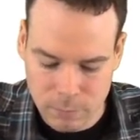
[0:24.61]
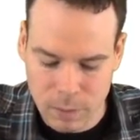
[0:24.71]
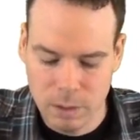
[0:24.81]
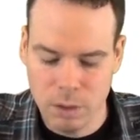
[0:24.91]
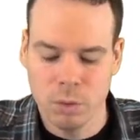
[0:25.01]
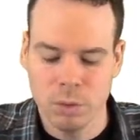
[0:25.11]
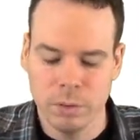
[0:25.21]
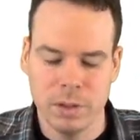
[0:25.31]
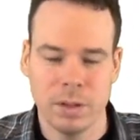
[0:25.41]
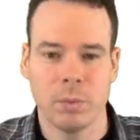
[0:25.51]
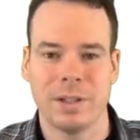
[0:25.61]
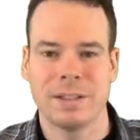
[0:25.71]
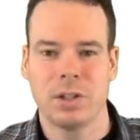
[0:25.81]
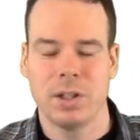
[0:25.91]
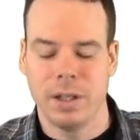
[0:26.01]
The only reason I want to
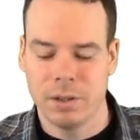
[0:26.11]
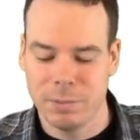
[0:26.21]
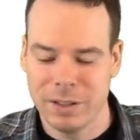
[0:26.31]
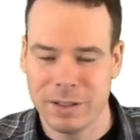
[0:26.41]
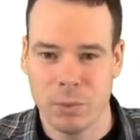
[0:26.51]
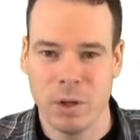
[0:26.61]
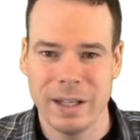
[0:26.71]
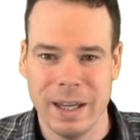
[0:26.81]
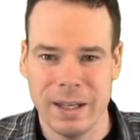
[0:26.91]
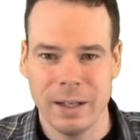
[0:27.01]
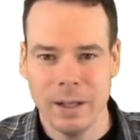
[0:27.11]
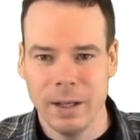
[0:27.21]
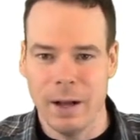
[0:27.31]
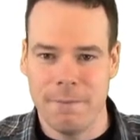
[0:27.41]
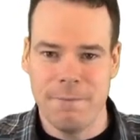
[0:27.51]
sketch it there is because I want to get
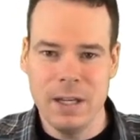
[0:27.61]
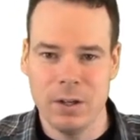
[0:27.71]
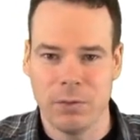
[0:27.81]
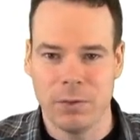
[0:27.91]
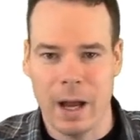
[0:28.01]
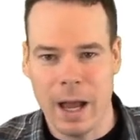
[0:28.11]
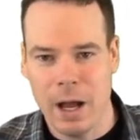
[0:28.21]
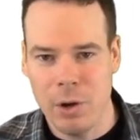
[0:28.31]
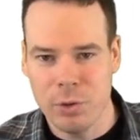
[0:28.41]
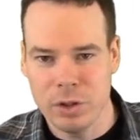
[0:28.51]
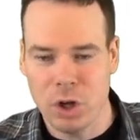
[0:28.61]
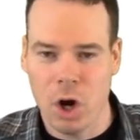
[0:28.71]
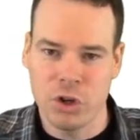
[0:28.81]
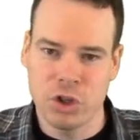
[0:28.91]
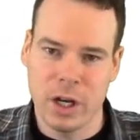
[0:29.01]
a feel for how does
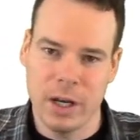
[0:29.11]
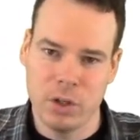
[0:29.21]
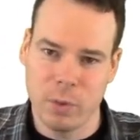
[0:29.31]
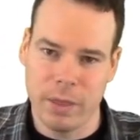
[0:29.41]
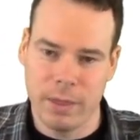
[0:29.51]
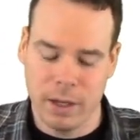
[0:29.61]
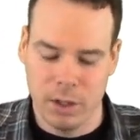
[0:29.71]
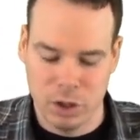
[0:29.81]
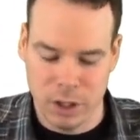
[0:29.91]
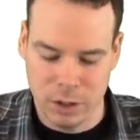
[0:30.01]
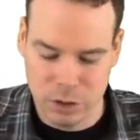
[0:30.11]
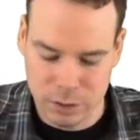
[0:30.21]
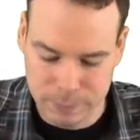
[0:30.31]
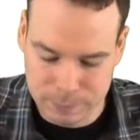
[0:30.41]
r change when theta changes.